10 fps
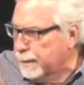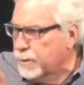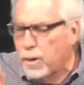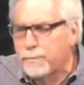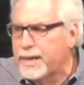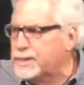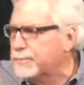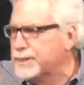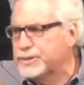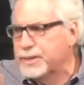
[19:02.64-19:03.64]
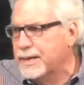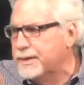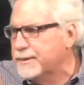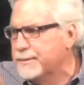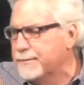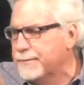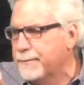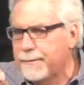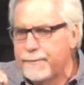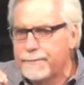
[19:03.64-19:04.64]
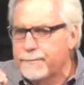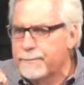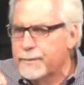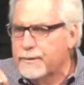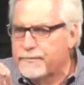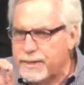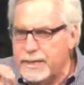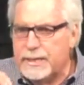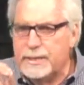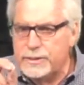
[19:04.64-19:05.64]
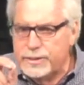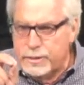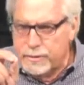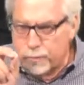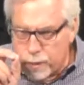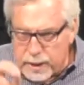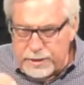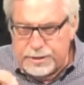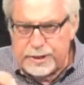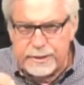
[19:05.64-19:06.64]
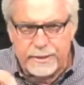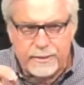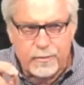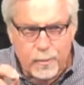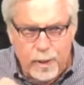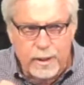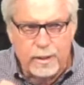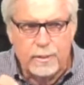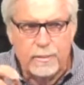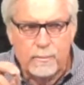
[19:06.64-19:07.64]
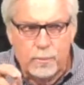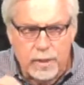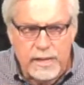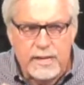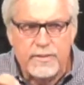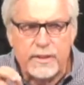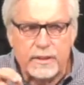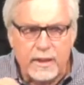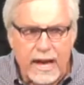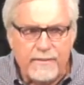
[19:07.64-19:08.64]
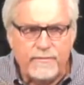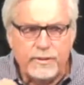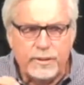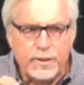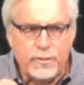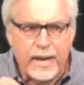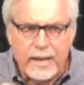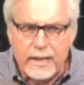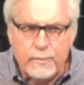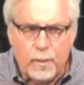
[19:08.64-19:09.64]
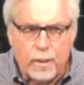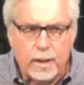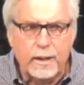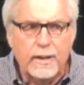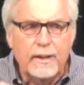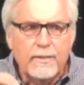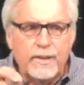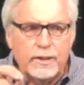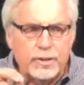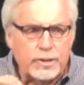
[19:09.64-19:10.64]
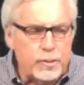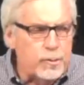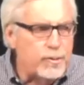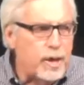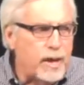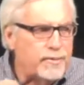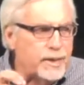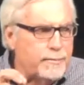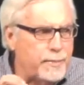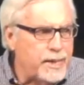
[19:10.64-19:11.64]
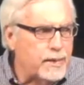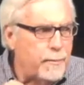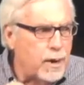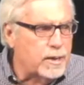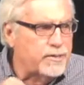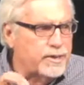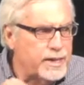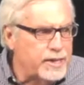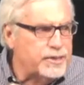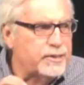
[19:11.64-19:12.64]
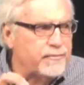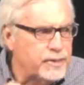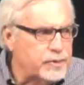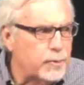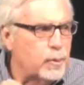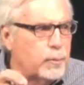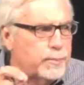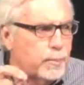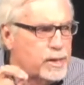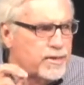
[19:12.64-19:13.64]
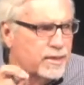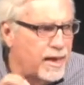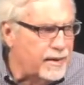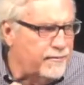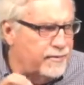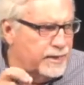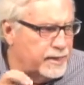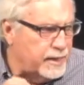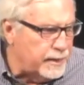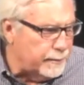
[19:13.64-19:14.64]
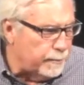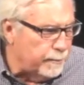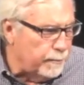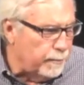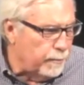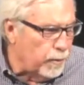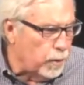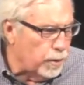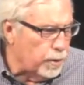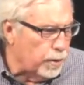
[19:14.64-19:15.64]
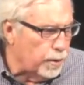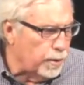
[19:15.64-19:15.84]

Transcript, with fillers: Don't make the mistake of thinking religion will breathe life into you any more than a Jew thought that being a part of the nation of Israel would breathe life into him or her.